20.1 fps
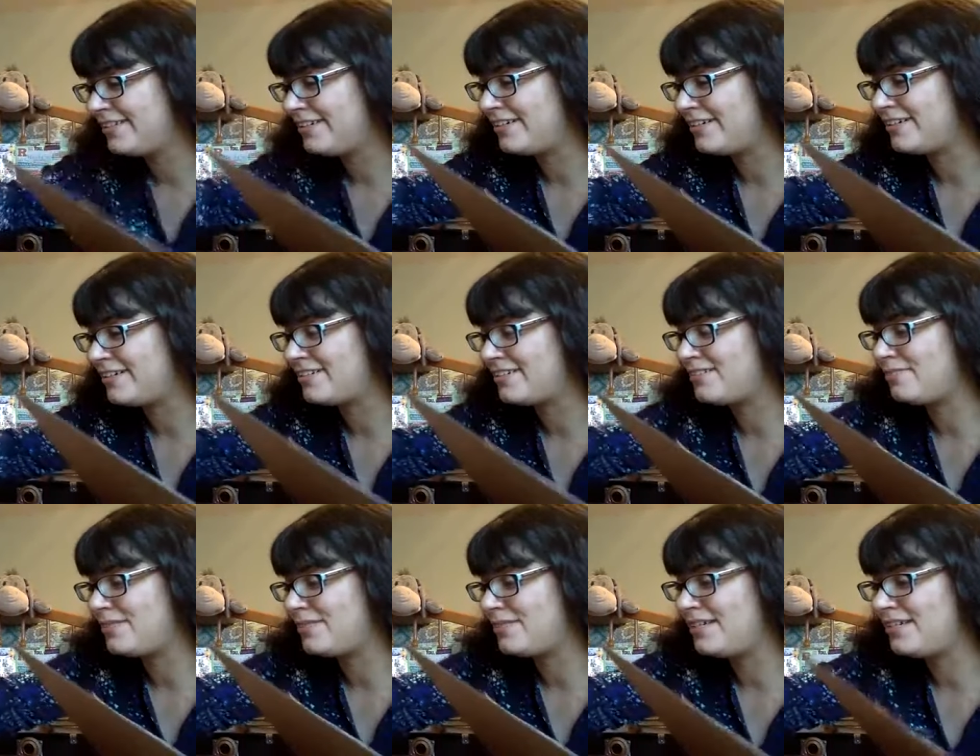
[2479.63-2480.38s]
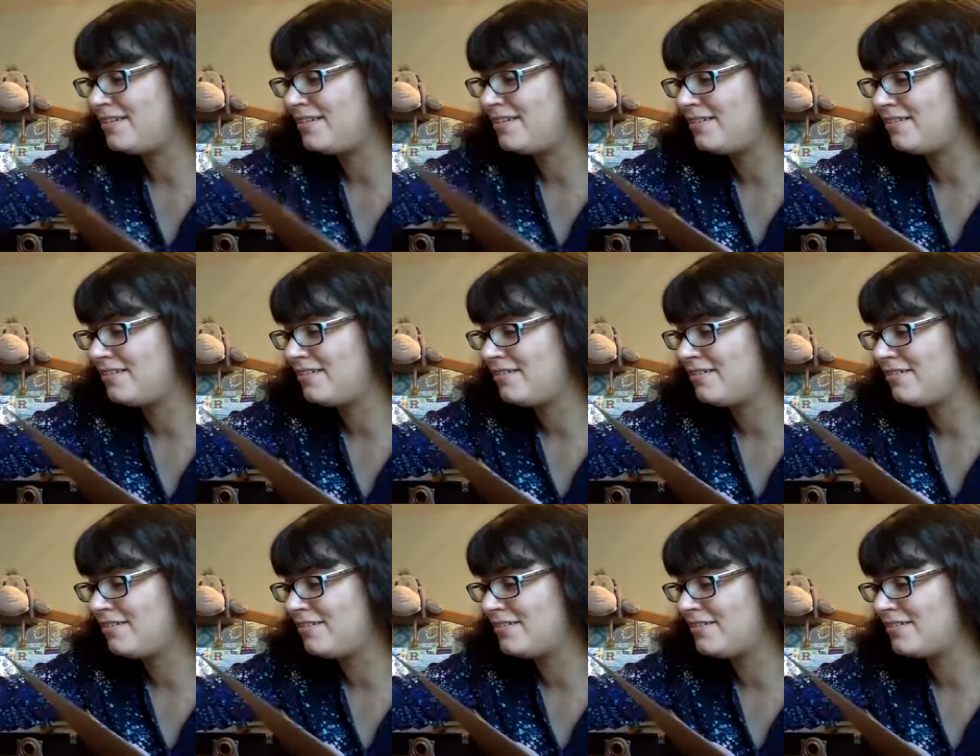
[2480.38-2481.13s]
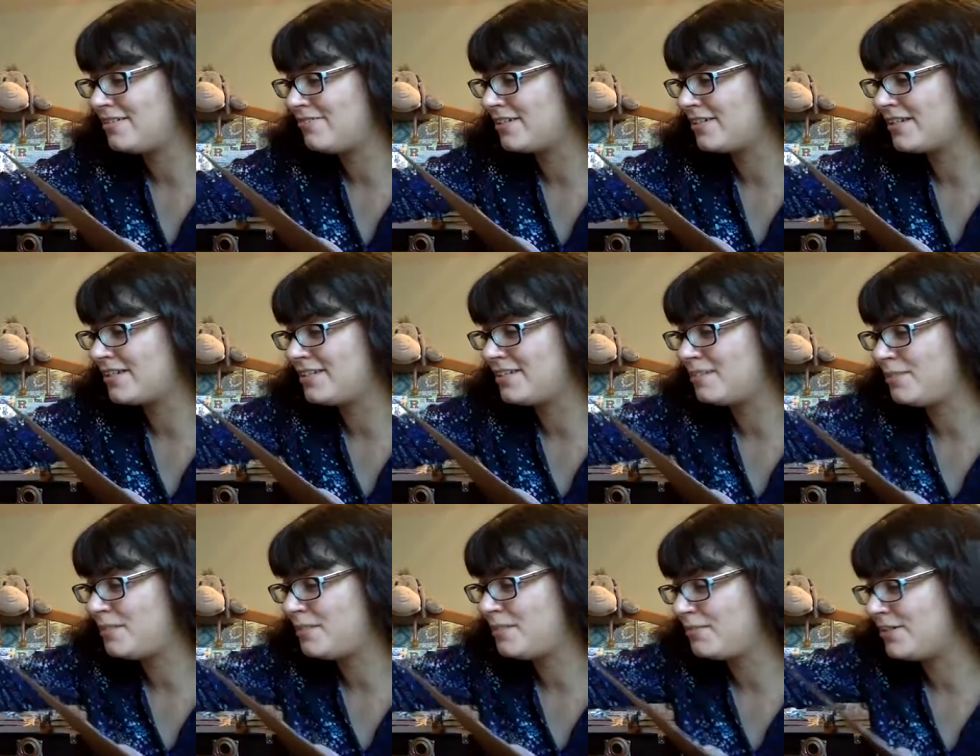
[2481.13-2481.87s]
and you get to meet all different kinds of
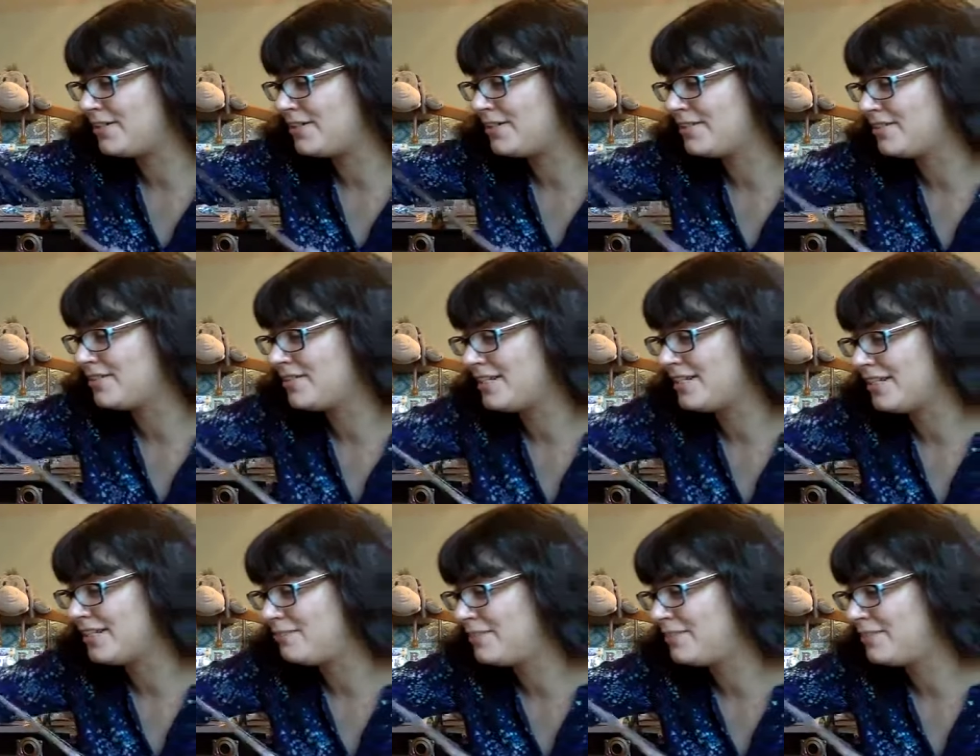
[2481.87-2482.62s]
people all the time.